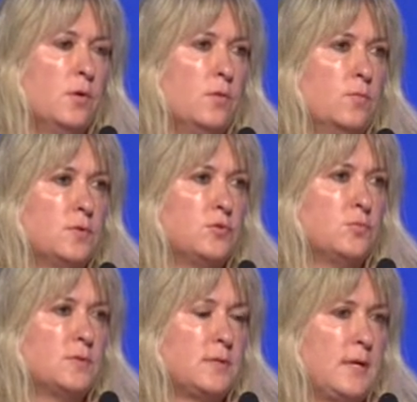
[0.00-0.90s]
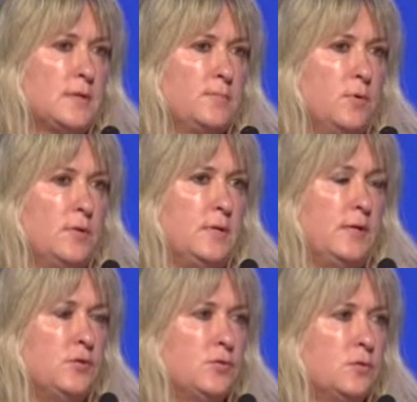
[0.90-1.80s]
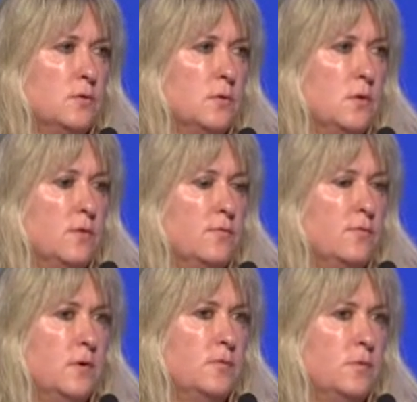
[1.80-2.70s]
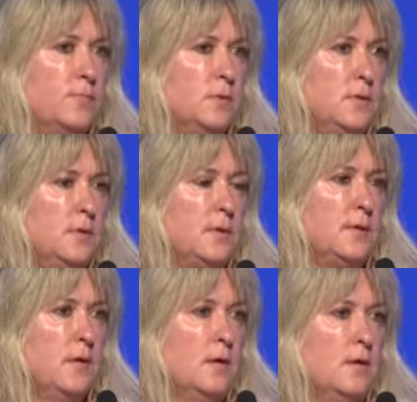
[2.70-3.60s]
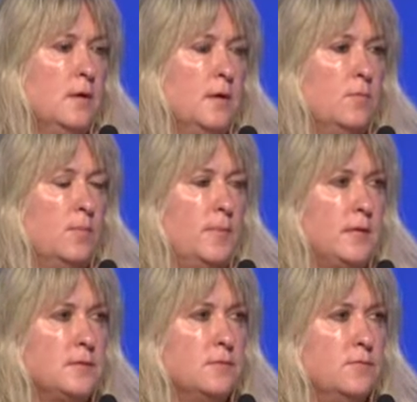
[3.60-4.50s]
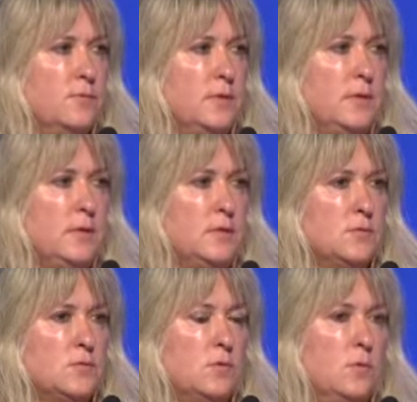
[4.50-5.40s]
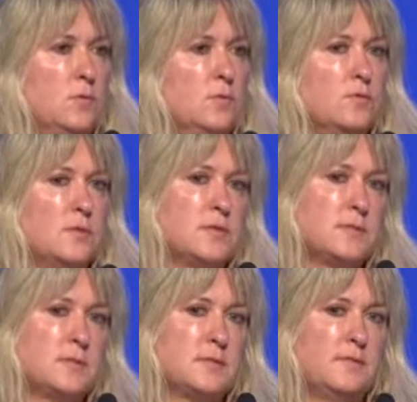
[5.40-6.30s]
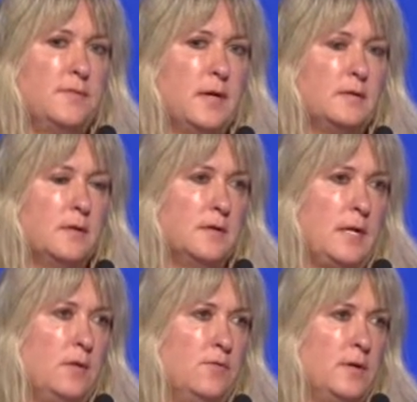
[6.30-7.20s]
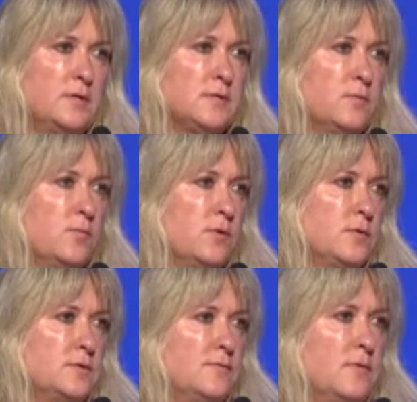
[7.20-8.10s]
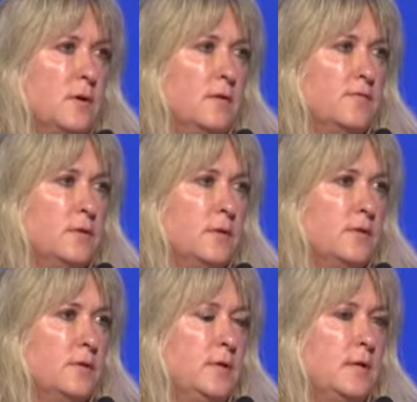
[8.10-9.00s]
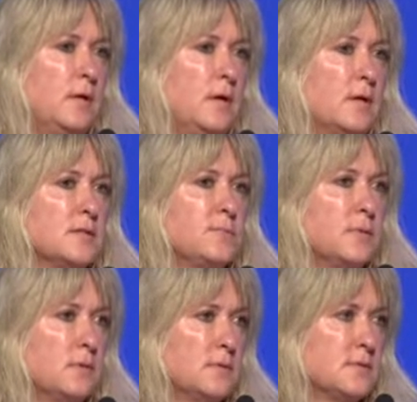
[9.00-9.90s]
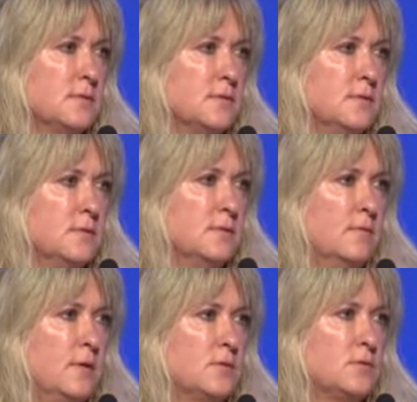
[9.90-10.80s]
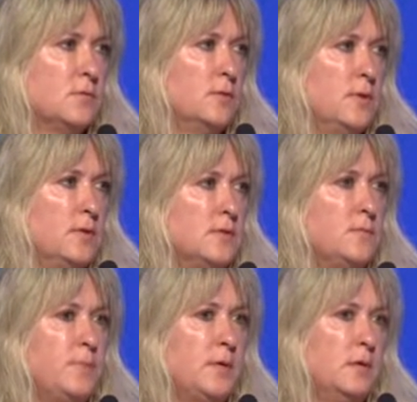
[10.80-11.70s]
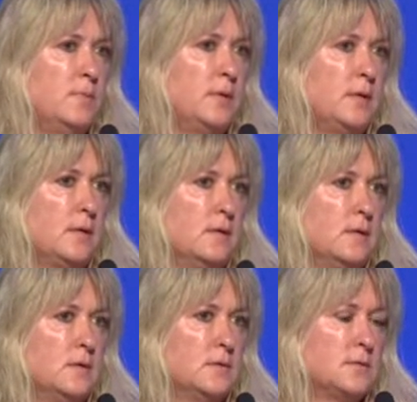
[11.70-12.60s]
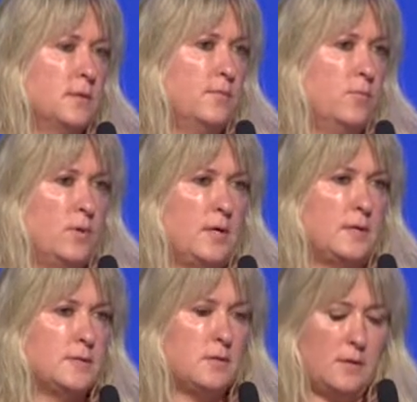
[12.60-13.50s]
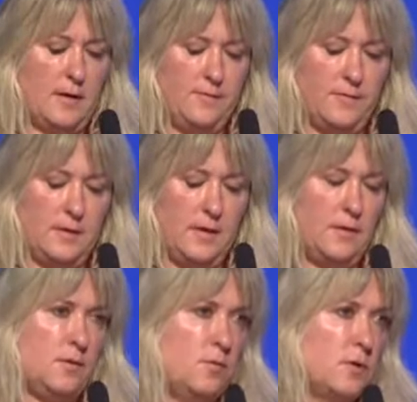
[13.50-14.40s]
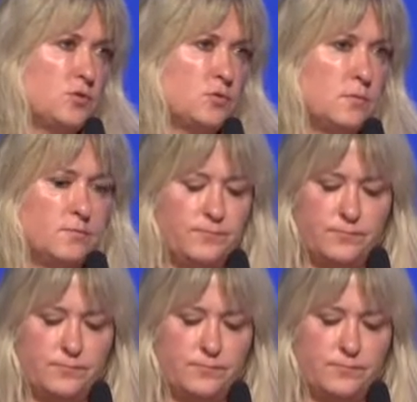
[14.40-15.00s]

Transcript: which was an exploitation of a vulnerability and what makes it really so onerous is the fact that now ransomware is involved and they're hitting hospitals. Right? So it is becoming, in some ways, a life and death question.